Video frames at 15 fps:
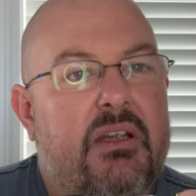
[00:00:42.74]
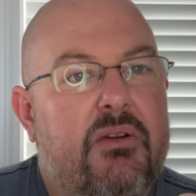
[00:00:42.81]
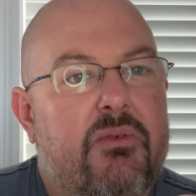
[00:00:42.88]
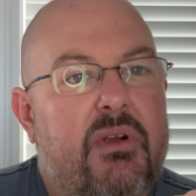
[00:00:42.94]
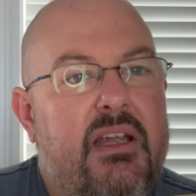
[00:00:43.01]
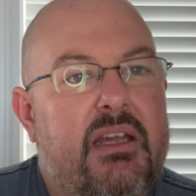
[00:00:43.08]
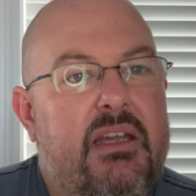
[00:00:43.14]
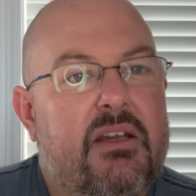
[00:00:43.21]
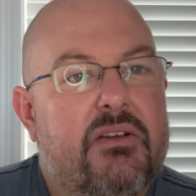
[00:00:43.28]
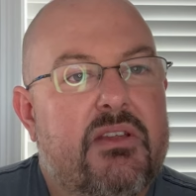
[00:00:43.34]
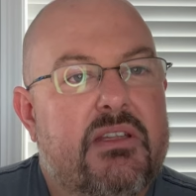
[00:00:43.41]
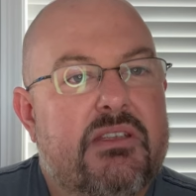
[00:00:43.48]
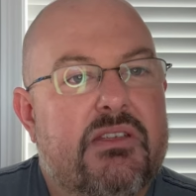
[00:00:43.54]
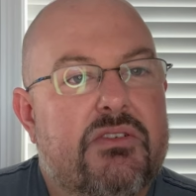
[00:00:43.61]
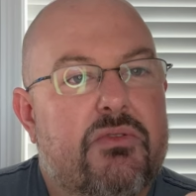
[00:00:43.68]
Right here,
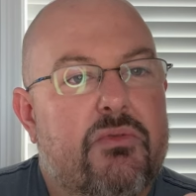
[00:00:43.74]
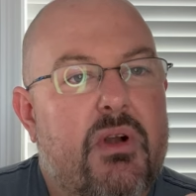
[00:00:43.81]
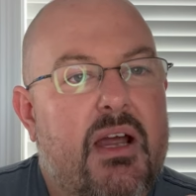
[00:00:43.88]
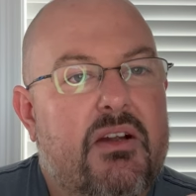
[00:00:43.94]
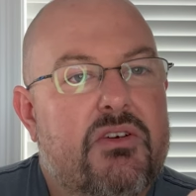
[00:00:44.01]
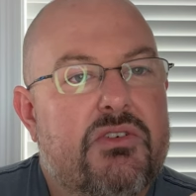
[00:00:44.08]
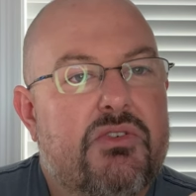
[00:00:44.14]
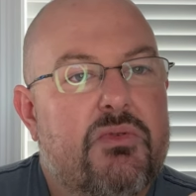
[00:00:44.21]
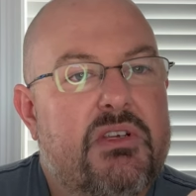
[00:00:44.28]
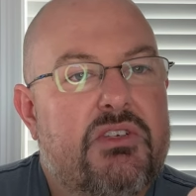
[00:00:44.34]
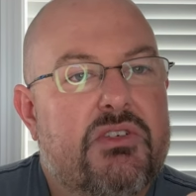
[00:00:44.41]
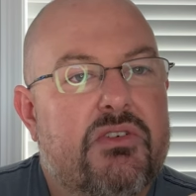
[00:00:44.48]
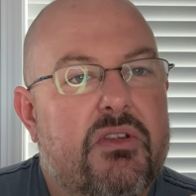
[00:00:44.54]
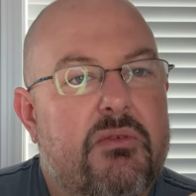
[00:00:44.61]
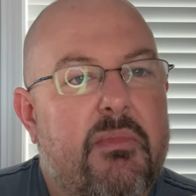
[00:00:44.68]
this is a rocker
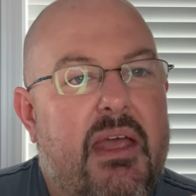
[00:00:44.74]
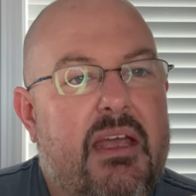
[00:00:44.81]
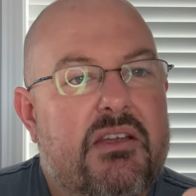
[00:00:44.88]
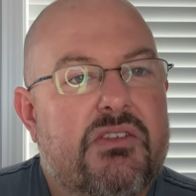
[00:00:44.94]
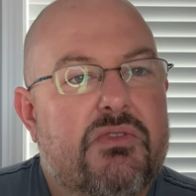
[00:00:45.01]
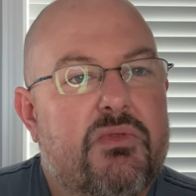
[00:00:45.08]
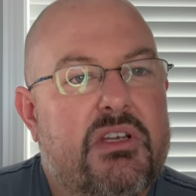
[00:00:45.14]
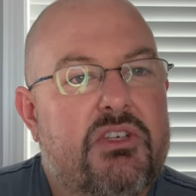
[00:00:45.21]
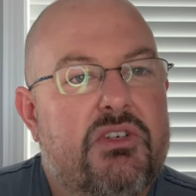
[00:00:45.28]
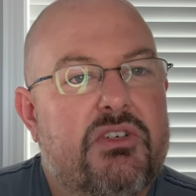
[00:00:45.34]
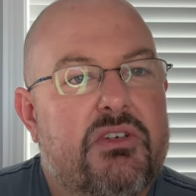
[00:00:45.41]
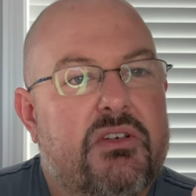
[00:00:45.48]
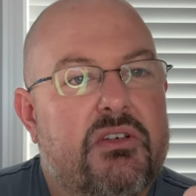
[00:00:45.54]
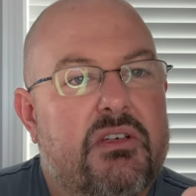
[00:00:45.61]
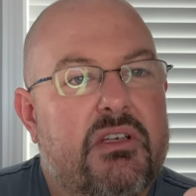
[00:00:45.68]
switch, so the back switch
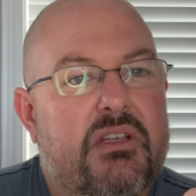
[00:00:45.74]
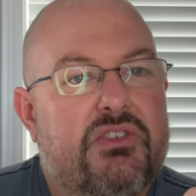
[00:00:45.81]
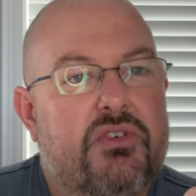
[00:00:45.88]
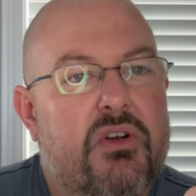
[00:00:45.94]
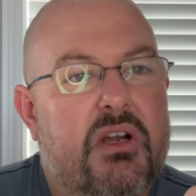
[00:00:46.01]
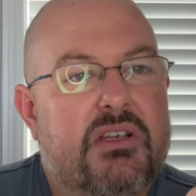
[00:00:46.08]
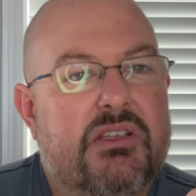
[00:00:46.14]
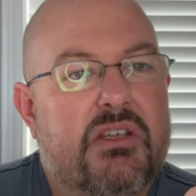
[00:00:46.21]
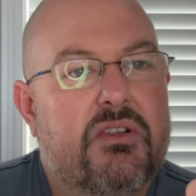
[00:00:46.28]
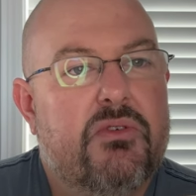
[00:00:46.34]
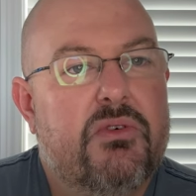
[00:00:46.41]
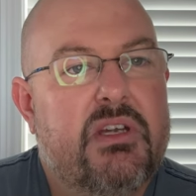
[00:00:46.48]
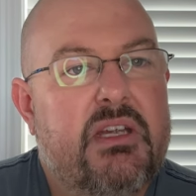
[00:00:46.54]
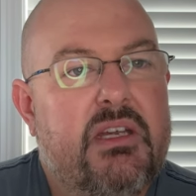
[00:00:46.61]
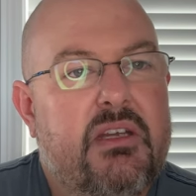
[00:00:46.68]
is your
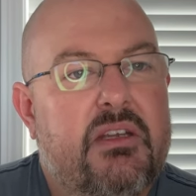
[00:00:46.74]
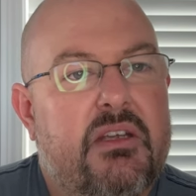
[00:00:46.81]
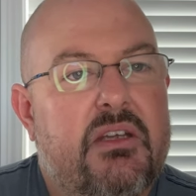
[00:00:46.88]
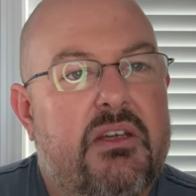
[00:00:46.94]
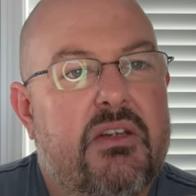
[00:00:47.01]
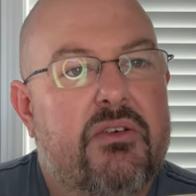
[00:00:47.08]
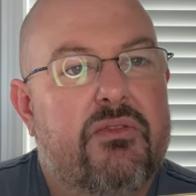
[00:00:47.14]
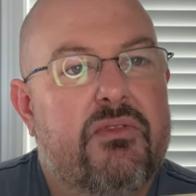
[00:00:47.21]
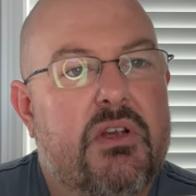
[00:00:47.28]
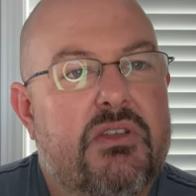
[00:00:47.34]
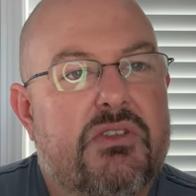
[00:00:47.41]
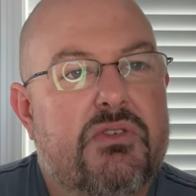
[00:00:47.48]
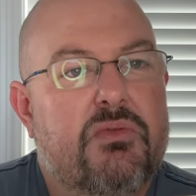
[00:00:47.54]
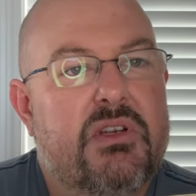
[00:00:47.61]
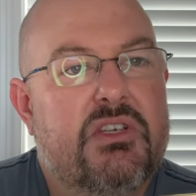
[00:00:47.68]
auxiliary, your front
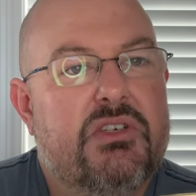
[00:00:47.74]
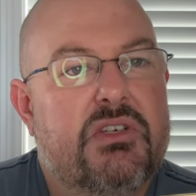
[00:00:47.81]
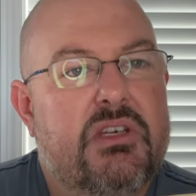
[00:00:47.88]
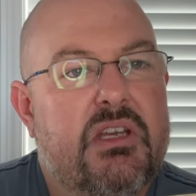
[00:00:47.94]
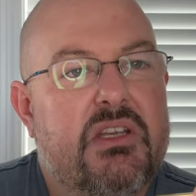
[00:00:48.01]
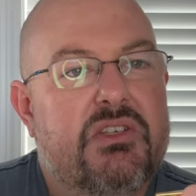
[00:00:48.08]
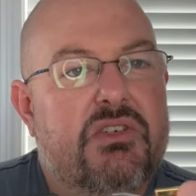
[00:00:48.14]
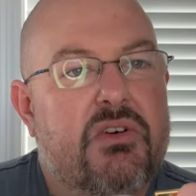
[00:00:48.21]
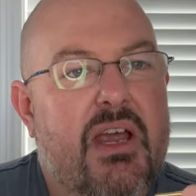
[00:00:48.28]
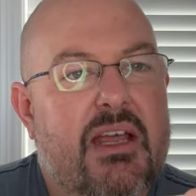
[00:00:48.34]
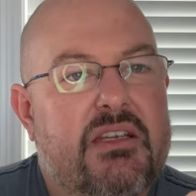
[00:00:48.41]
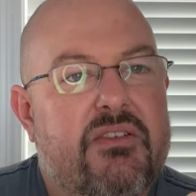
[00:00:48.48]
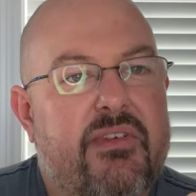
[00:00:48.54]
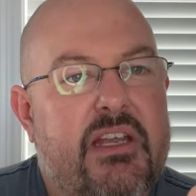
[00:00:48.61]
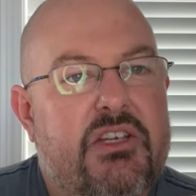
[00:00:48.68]
switch is your
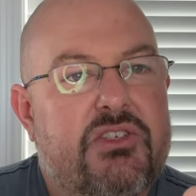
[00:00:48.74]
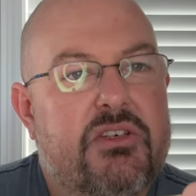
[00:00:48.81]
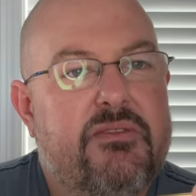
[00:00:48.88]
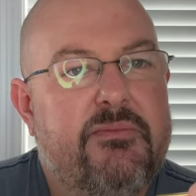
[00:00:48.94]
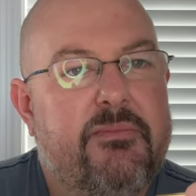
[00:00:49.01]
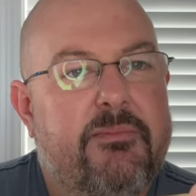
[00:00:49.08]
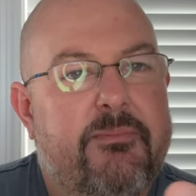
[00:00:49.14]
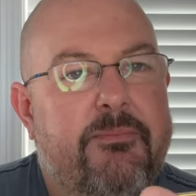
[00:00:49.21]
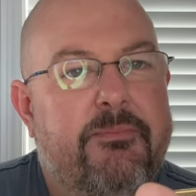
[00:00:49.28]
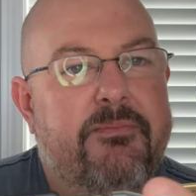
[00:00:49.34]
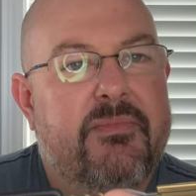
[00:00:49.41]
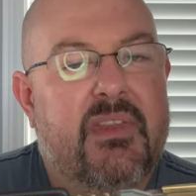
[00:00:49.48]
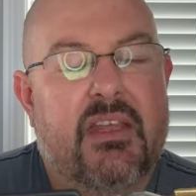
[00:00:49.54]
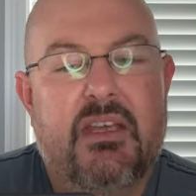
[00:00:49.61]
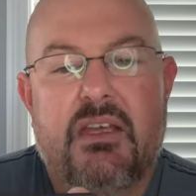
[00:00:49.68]
activation.
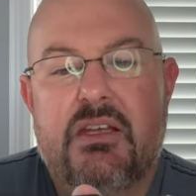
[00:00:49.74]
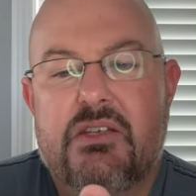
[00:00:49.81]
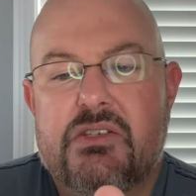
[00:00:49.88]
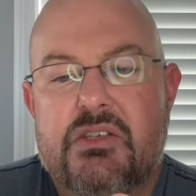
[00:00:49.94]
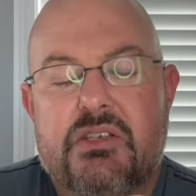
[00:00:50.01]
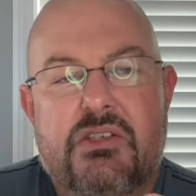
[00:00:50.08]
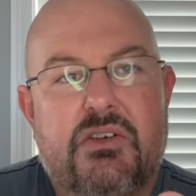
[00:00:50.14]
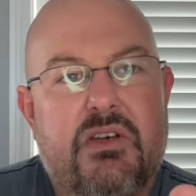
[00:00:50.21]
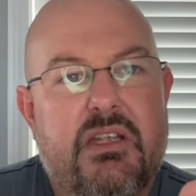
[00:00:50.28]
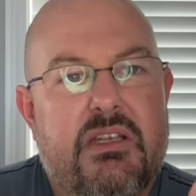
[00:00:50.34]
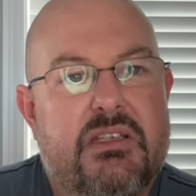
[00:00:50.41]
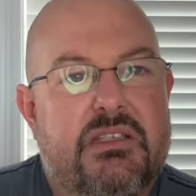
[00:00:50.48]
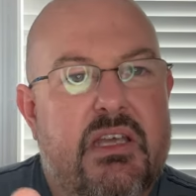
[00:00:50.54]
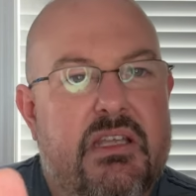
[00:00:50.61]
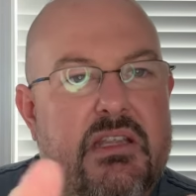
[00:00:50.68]
So let's go ahead
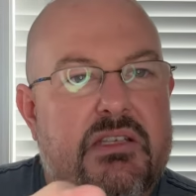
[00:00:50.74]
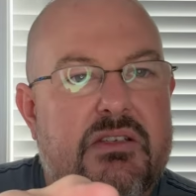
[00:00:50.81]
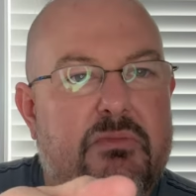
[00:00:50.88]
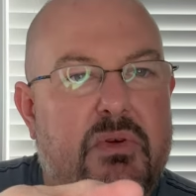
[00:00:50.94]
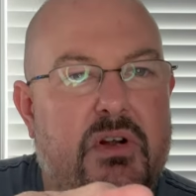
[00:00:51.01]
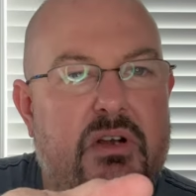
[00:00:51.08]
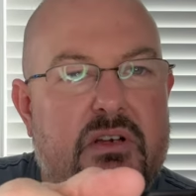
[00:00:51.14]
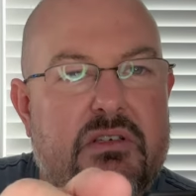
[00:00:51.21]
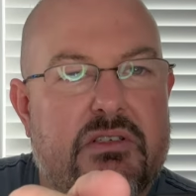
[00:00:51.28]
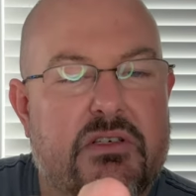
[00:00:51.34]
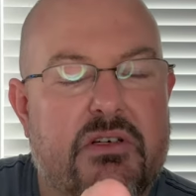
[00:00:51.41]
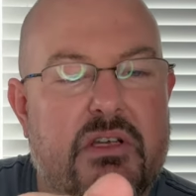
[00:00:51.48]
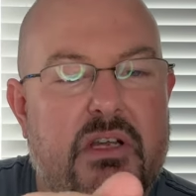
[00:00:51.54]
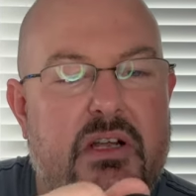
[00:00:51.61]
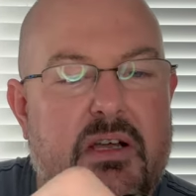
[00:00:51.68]
and take this apart and
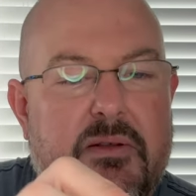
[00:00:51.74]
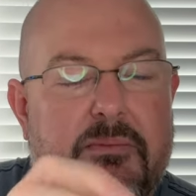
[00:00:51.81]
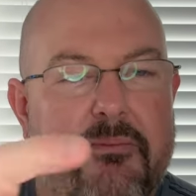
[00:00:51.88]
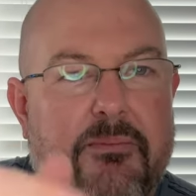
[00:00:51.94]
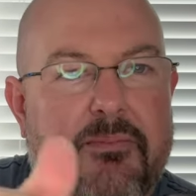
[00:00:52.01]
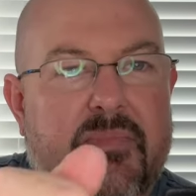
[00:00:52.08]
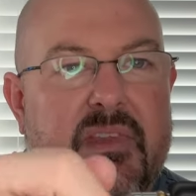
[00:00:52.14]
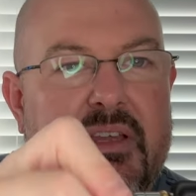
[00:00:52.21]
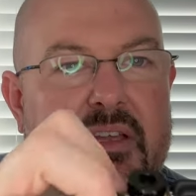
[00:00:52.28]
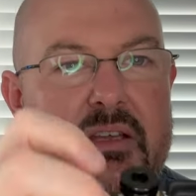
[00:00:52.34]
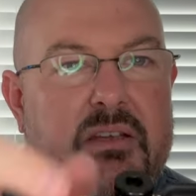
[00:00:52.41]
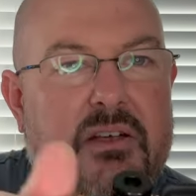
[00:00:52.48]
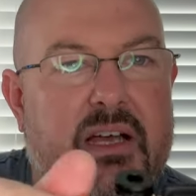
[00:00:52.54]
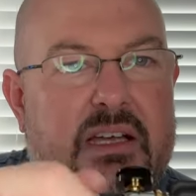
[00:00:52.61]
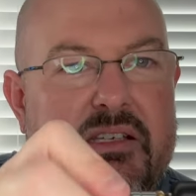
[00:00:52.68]
turn it on.
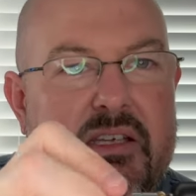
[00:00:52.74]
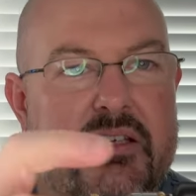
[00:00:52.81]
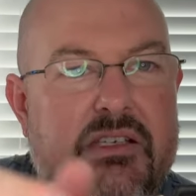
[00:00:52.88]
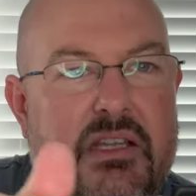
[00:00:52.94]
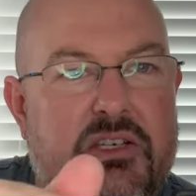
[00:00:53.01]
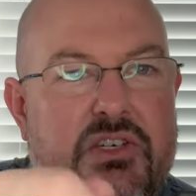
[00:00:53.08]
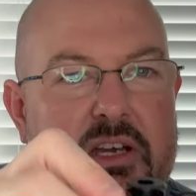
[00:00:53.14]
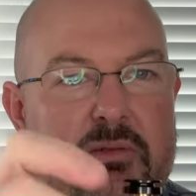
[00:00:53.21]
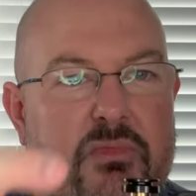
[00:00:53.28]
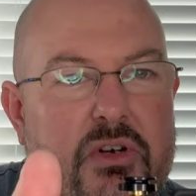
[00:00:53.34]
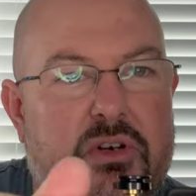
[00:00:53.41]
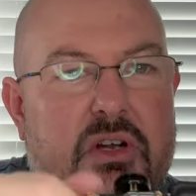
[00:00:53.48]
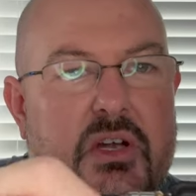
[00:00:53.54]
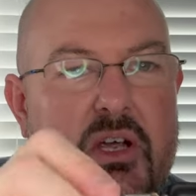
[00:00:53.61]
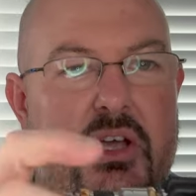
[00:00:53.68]
You'll access the
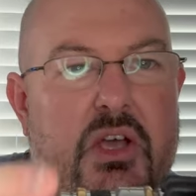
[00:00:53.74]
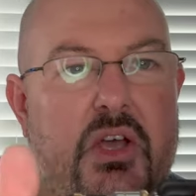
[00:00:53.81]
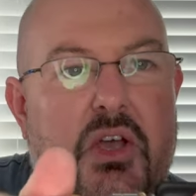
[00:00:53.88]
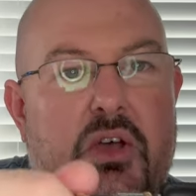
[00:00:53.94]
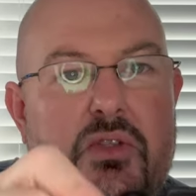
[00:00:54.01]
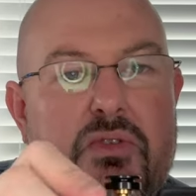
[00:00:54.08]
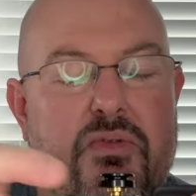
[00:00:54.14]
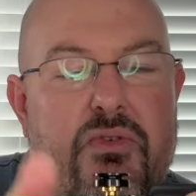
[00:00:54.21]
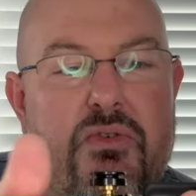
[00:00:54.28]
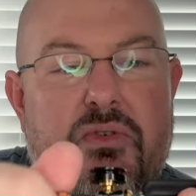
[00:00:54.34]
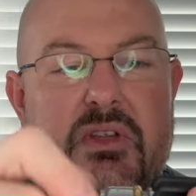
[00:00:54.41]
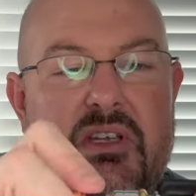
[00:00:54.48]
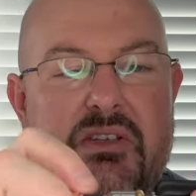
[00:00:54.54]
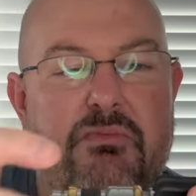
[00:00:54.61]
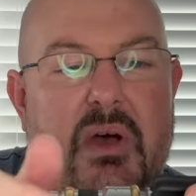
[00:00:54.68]
chamber through
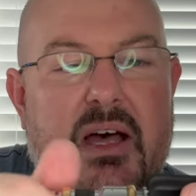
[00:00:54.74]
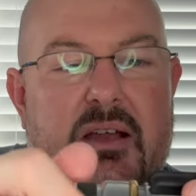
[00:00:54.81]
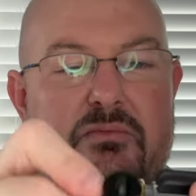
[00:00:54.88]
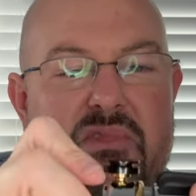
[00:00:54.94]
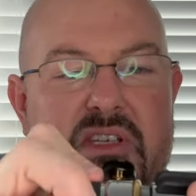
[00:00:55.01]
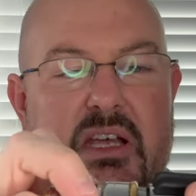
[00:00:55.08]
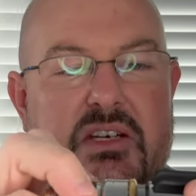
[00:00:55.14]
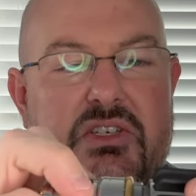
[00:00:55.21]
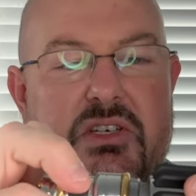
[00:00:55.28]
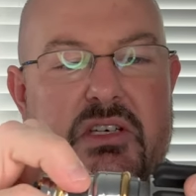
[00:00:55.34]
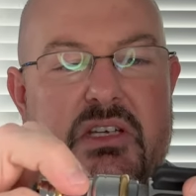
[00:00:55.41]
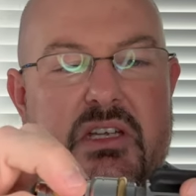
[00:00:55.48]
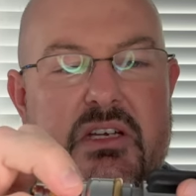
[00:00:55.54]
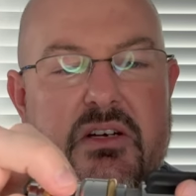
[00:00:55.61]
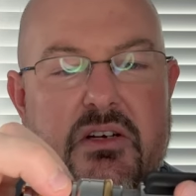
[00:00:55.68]
this bottom section
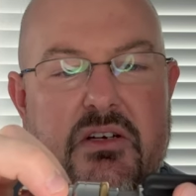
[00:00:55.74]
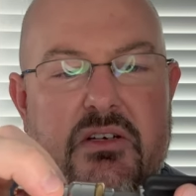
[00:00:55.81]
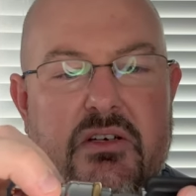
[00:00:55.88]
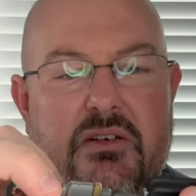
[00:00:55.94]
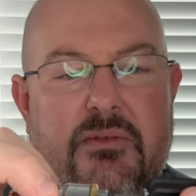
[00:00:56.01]
here.